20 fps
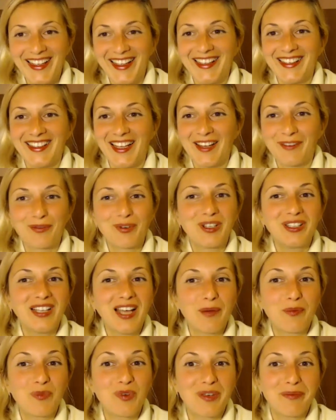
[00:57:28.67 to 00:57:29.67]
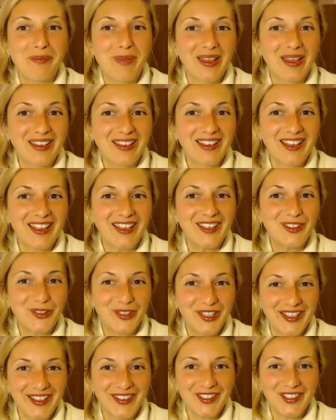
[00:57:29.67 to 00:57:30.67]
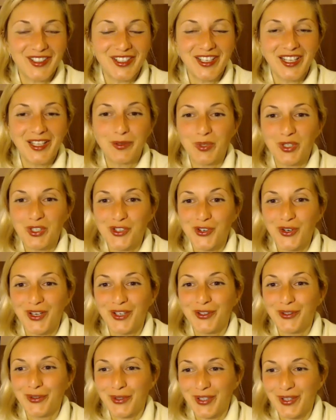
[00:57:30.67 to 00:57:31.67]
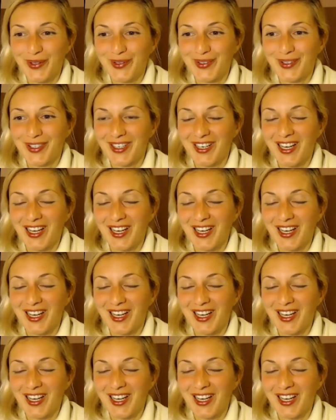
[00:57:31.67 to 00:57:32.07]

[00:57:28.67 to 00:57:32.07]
And every time we meditate together and we join together,